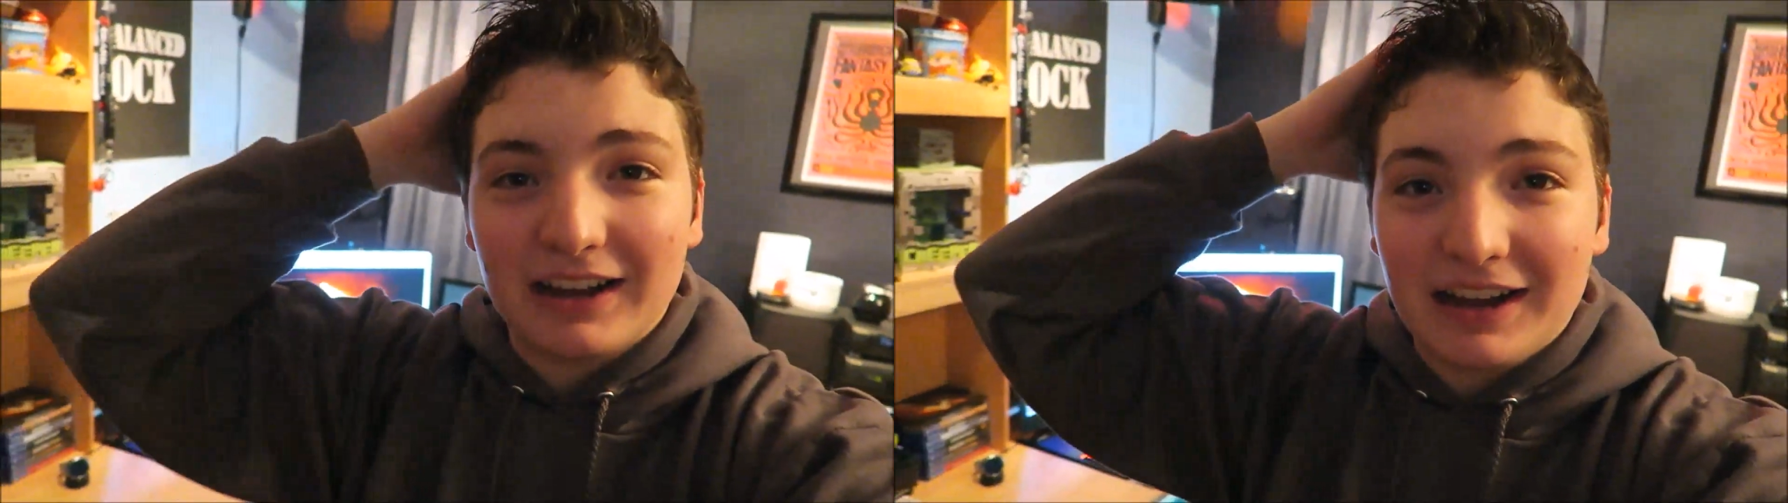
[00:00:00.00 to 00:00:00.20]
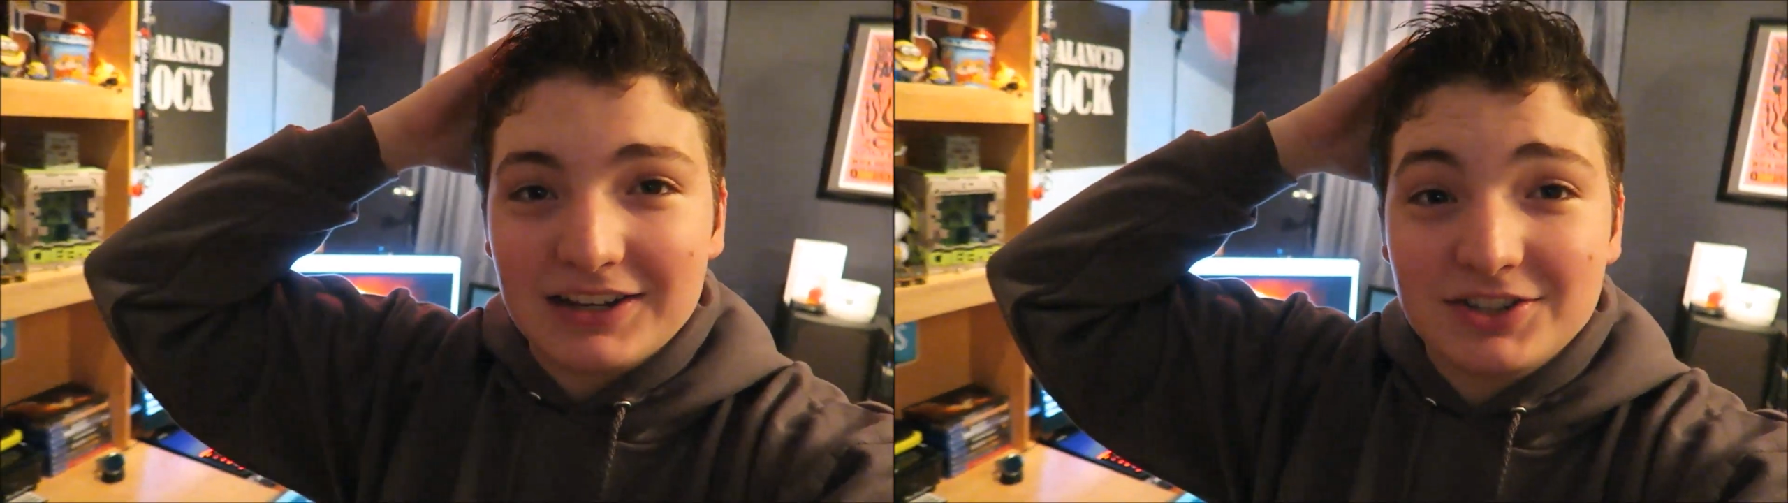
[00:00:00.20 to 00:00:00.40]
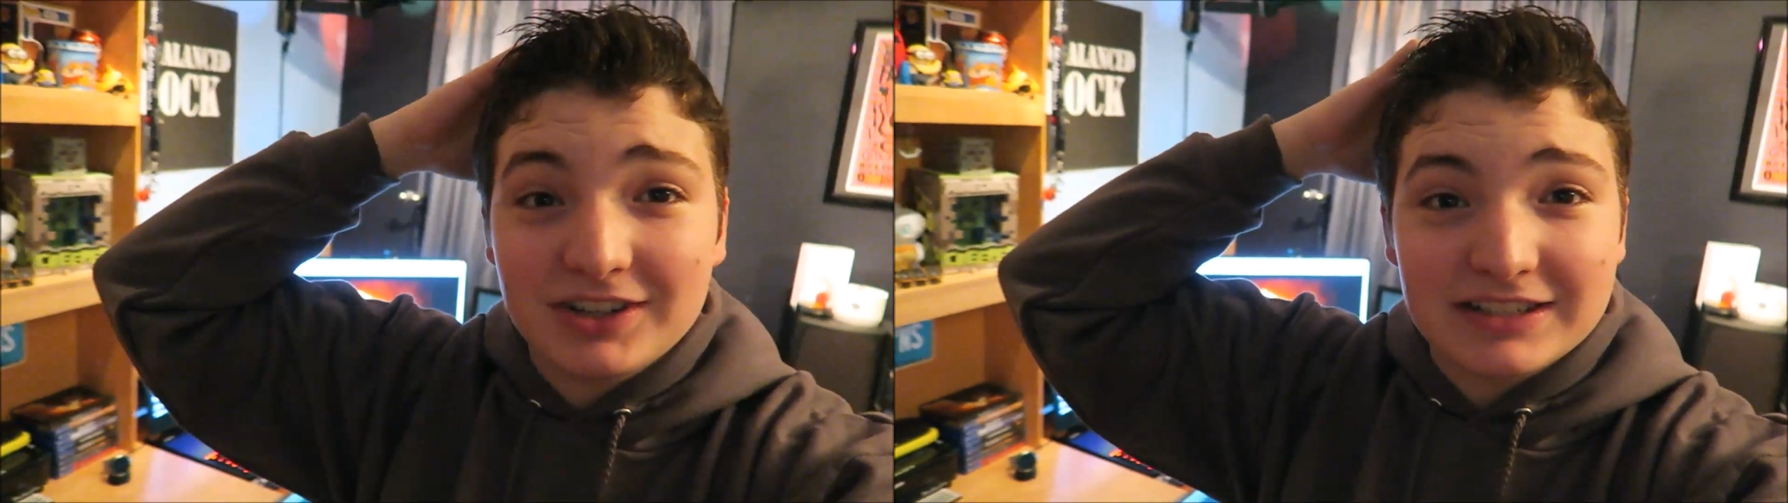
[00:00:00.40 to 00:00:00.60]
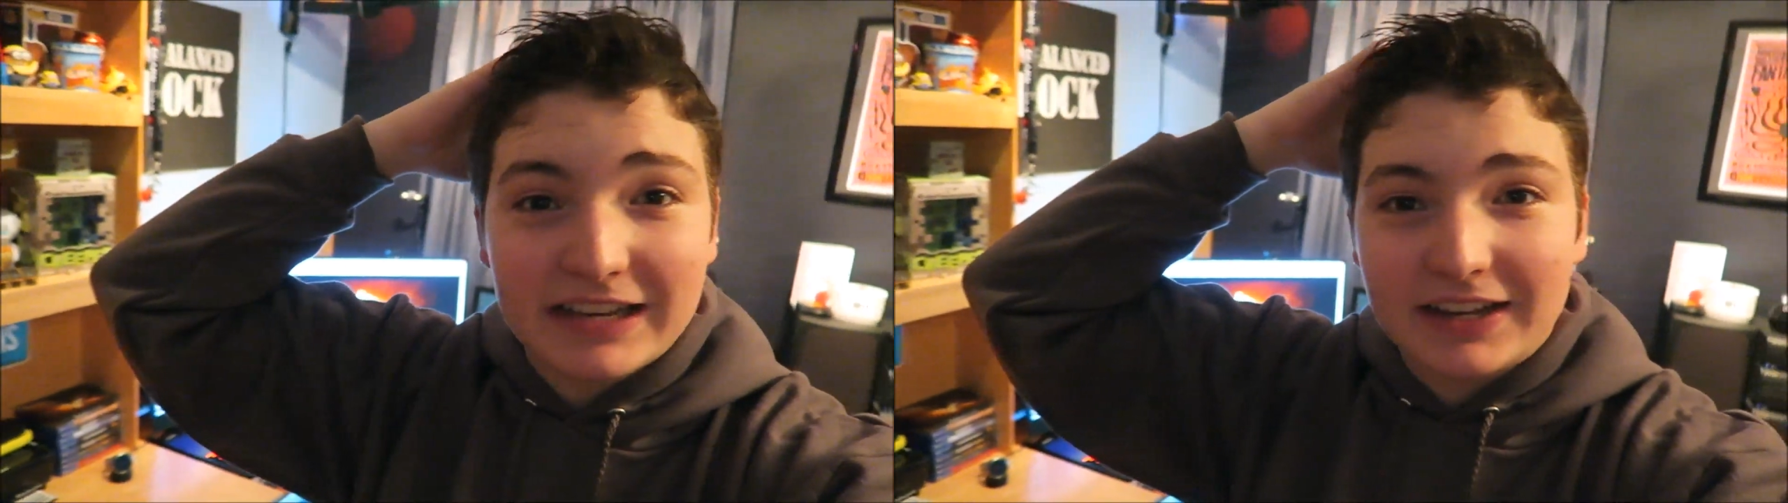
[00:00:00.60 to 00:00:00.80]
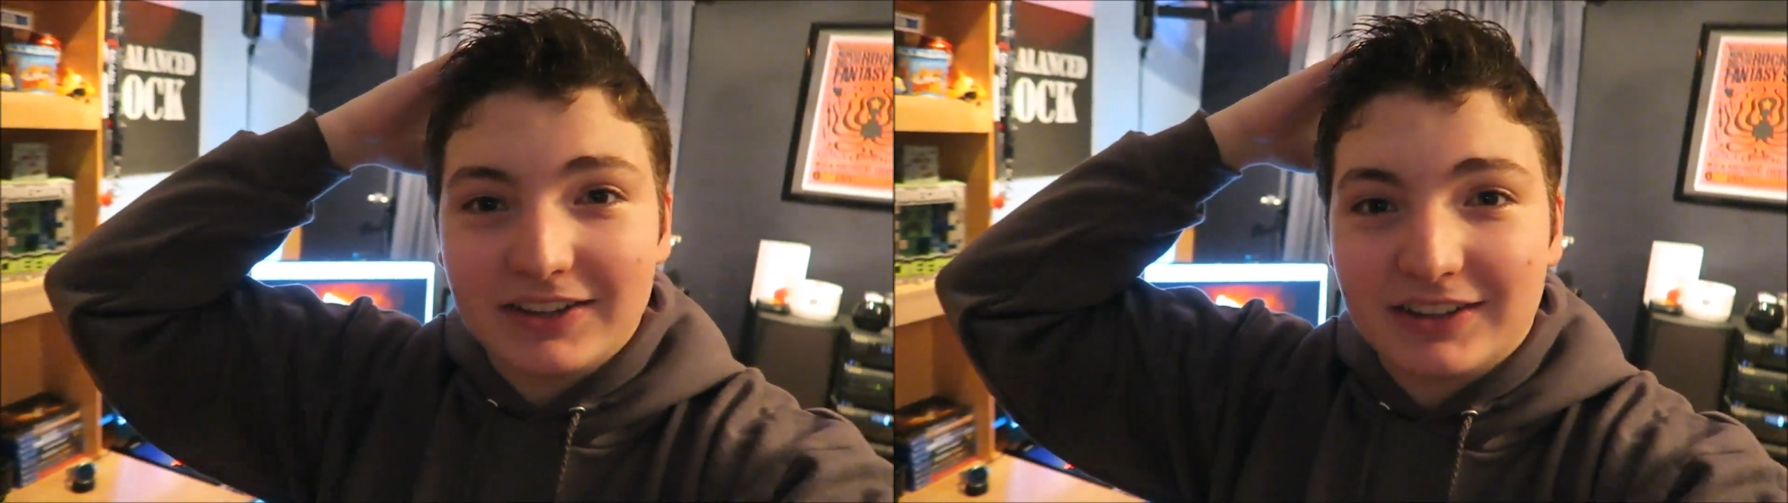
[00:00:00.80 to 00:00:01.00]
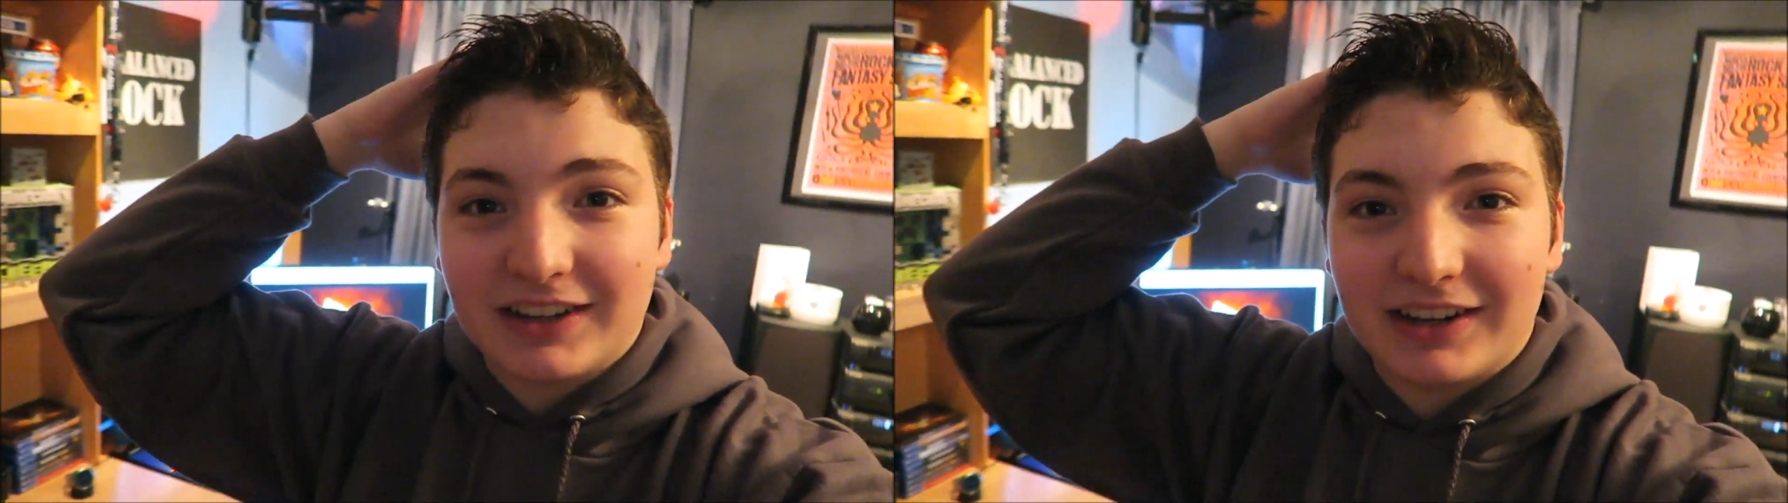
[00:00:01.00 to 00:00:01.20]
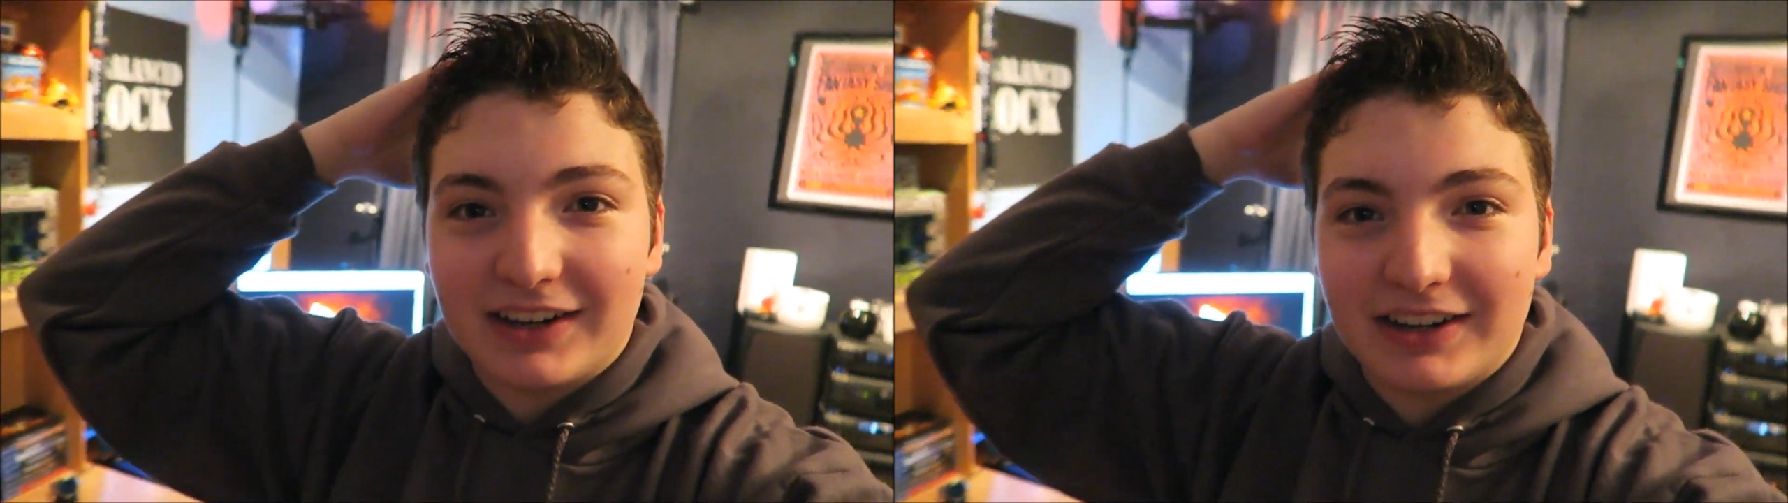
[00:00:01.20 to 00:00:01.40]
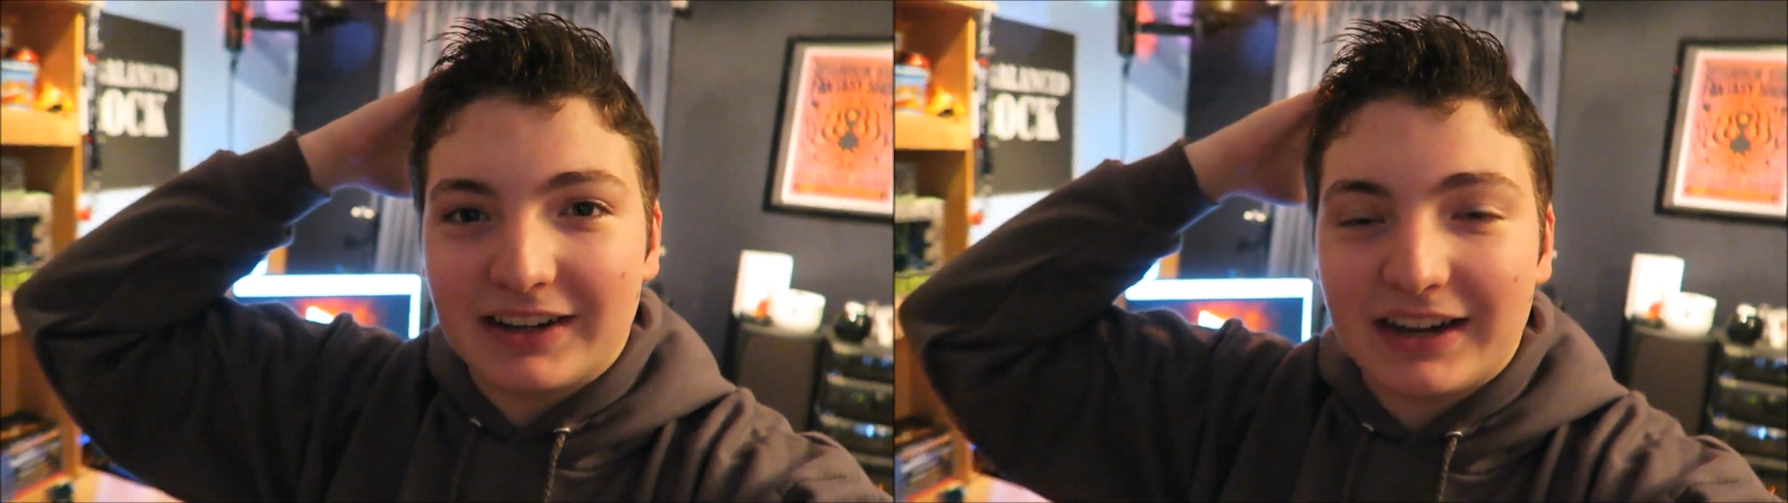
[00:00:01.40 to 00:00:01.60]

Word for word: as you can tell, uh,